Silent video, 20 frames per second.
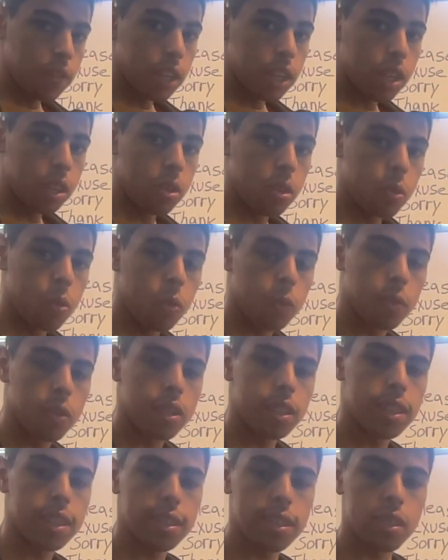going to go over
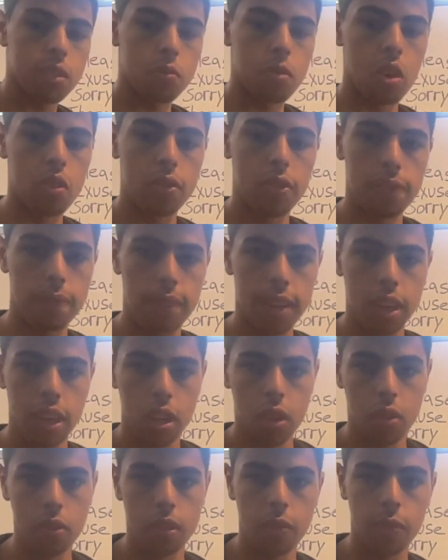this as well in the
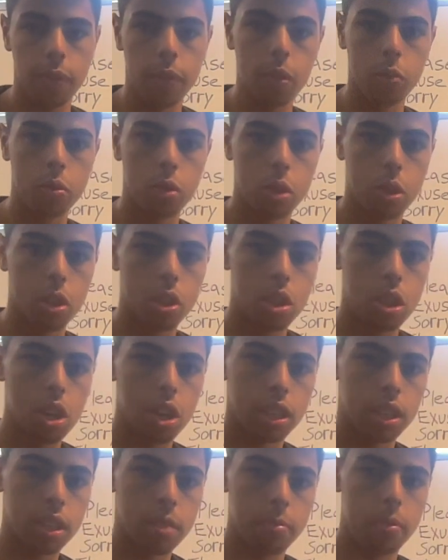video in the future,
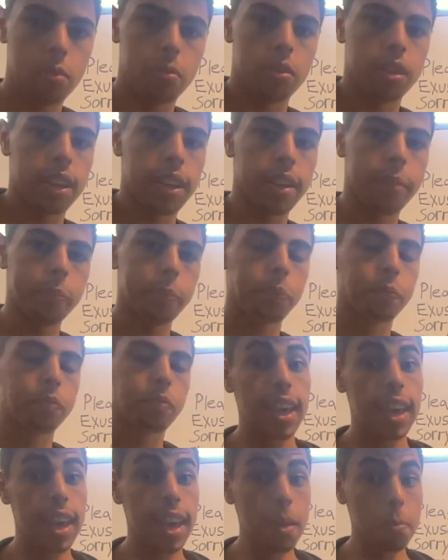talking about that.
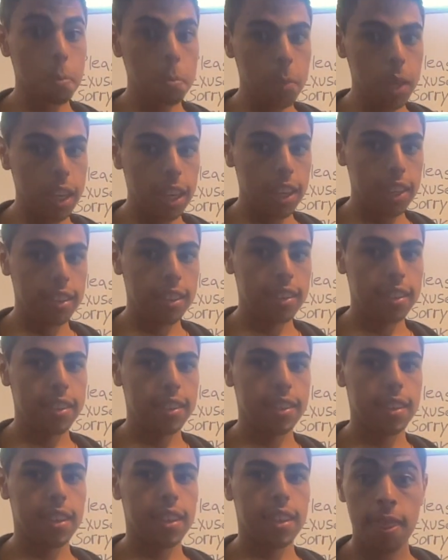It
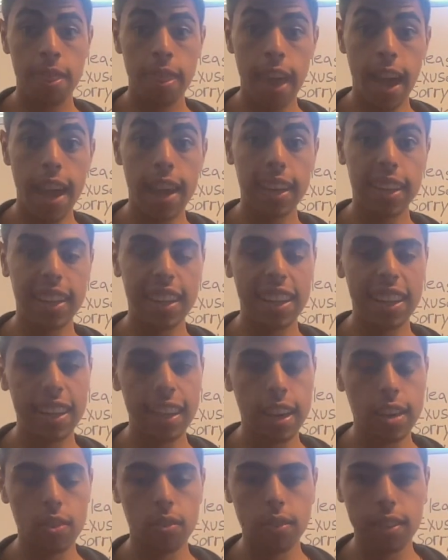means that the
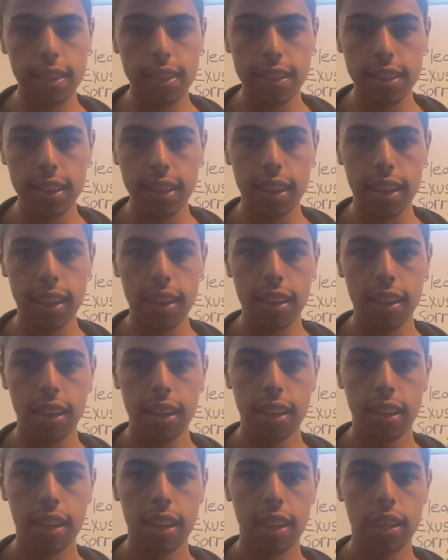letter C
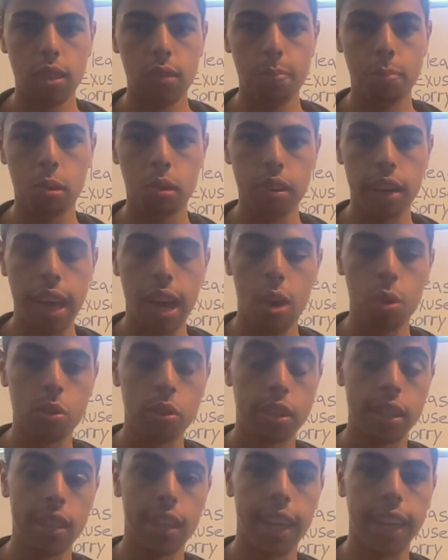is pronounced
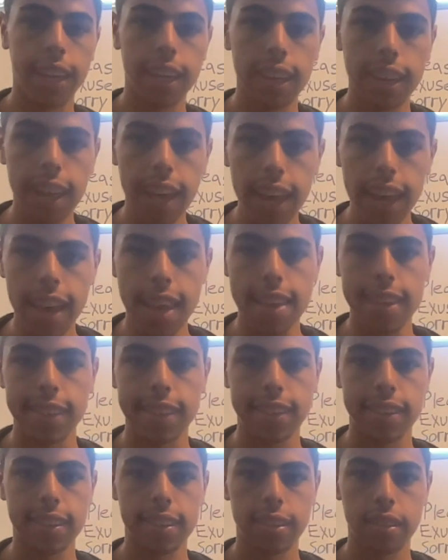like an
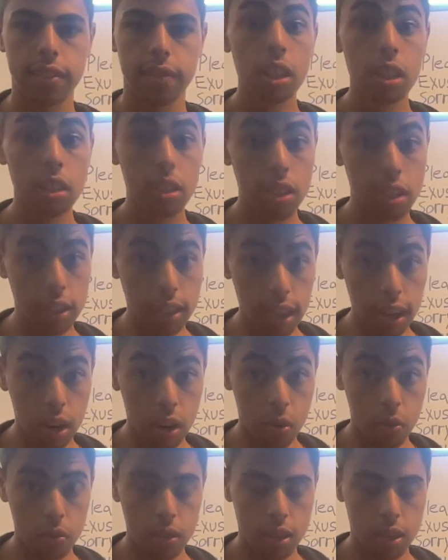S. So,